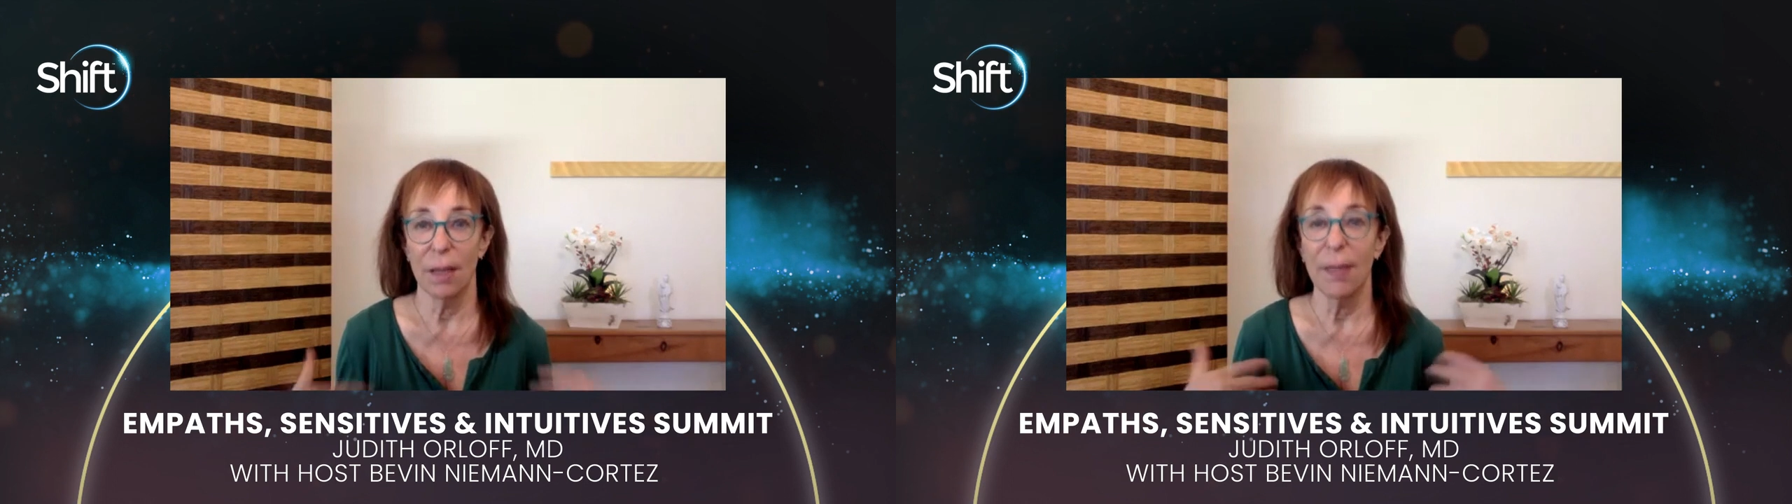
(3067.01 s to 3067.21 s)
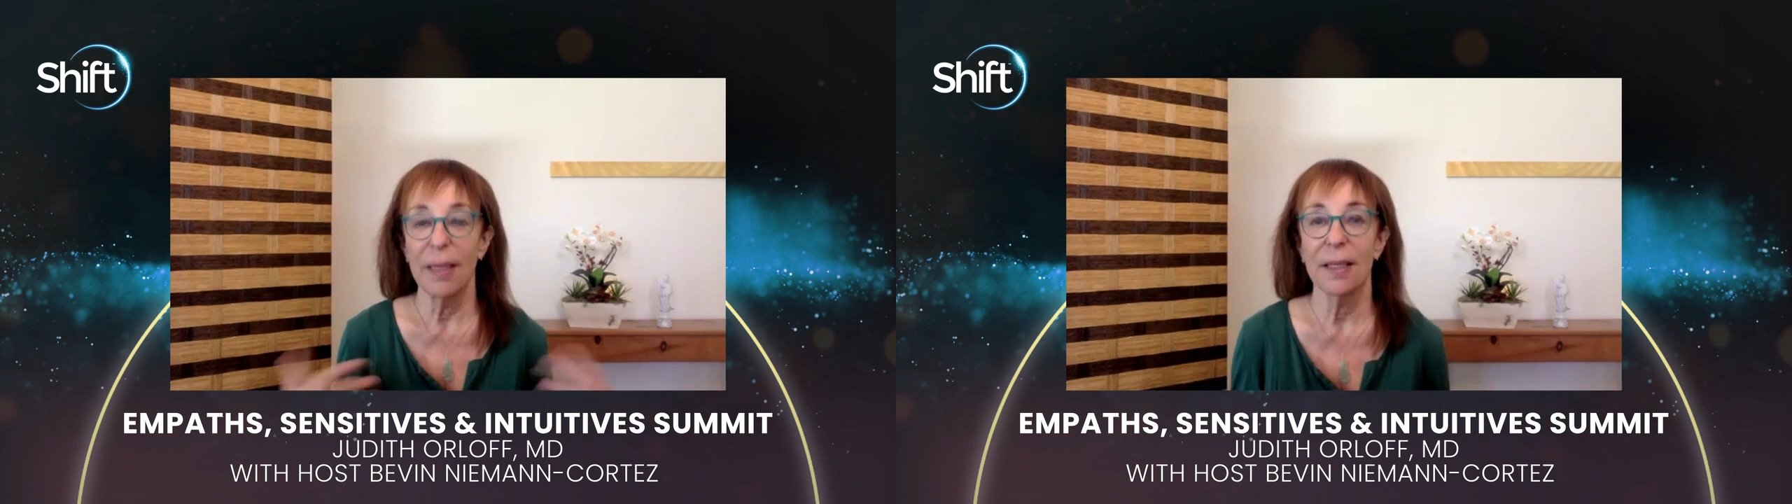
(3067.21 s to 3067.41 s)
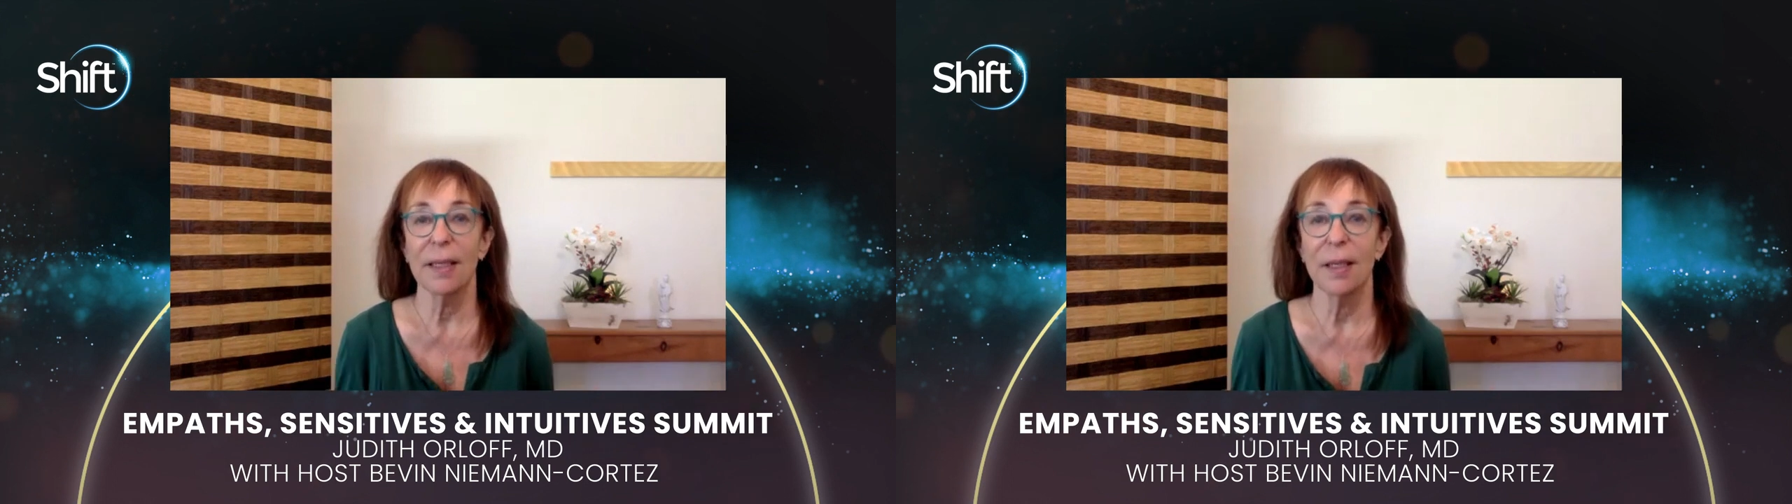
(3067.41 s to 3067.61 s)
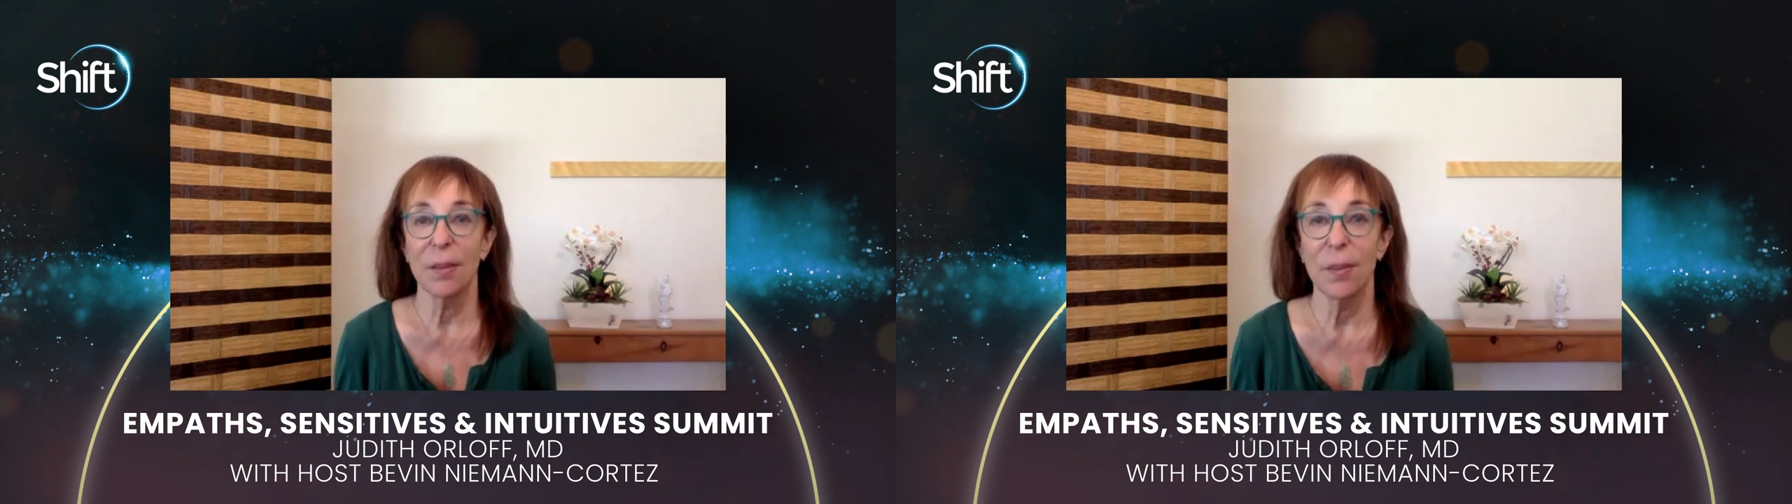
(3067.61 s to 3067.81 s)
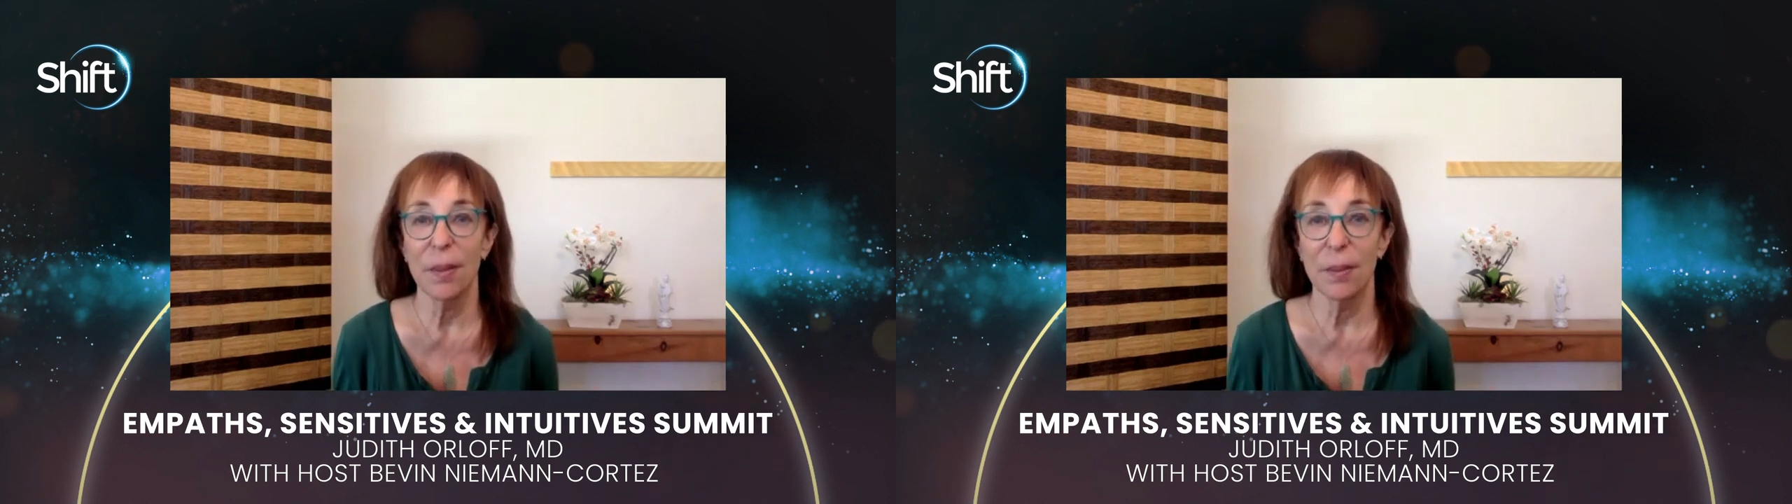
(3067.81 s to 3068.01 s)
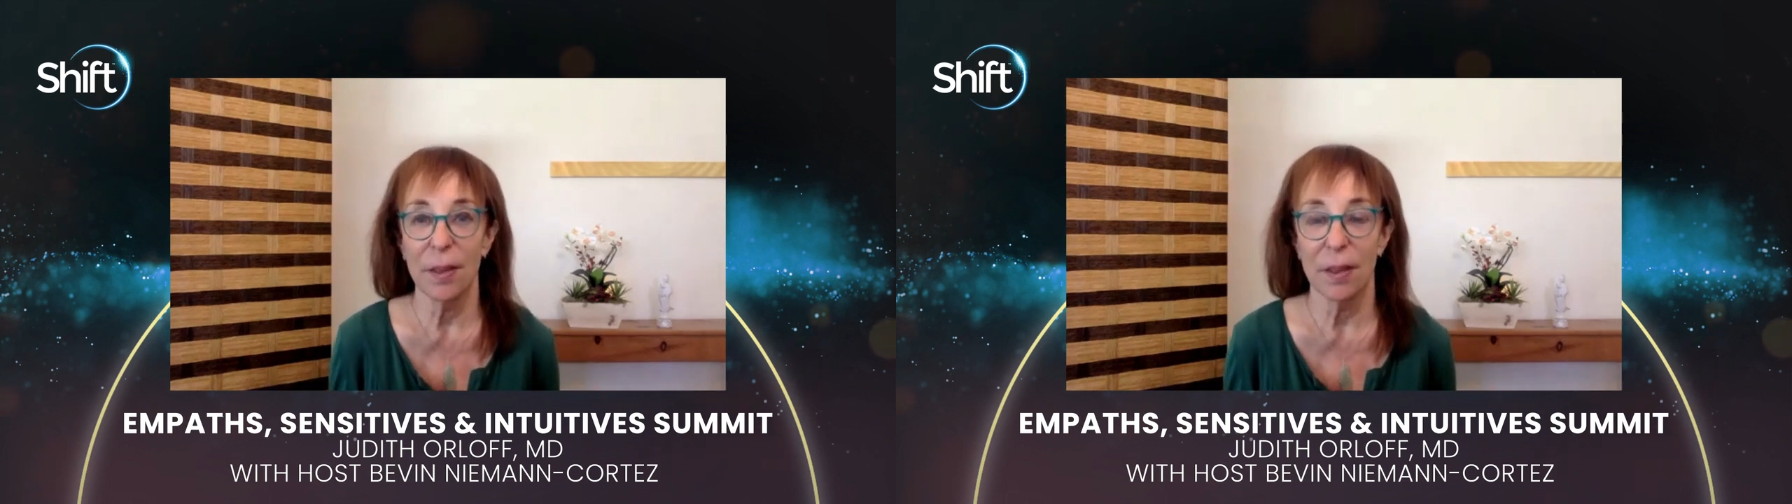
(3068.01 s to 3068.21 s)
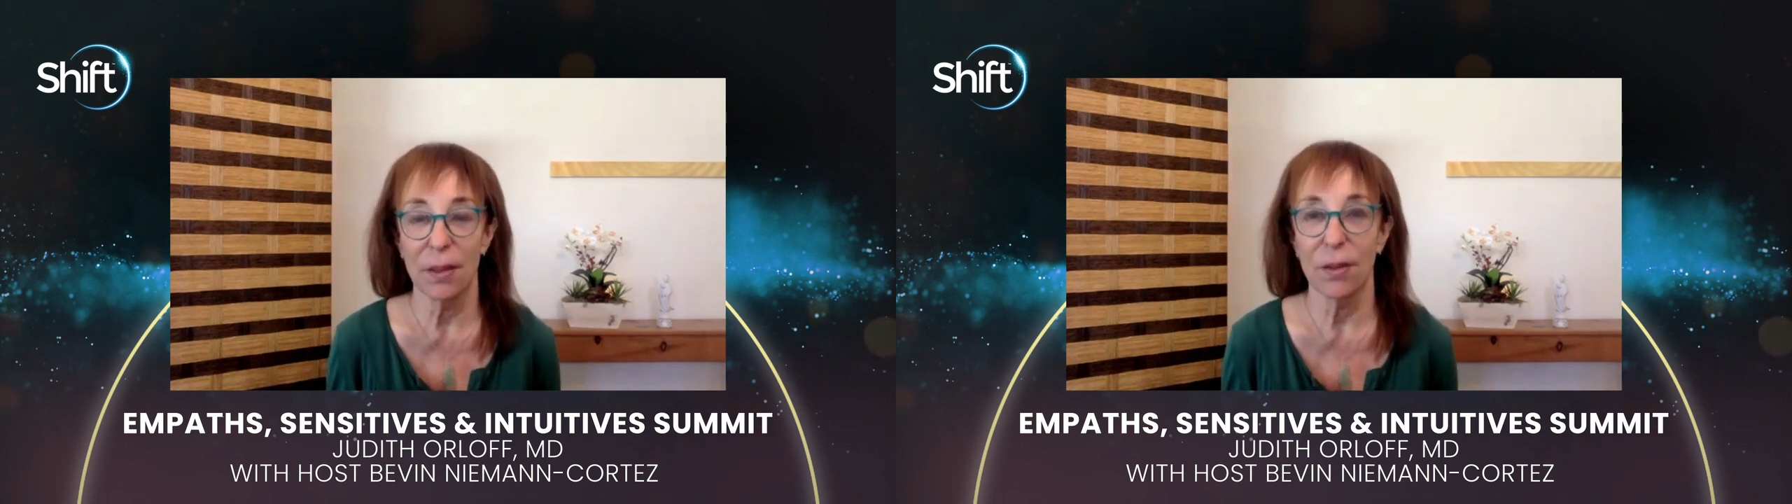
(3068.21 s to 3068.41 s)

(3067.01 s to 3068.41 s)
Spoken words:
making a commitment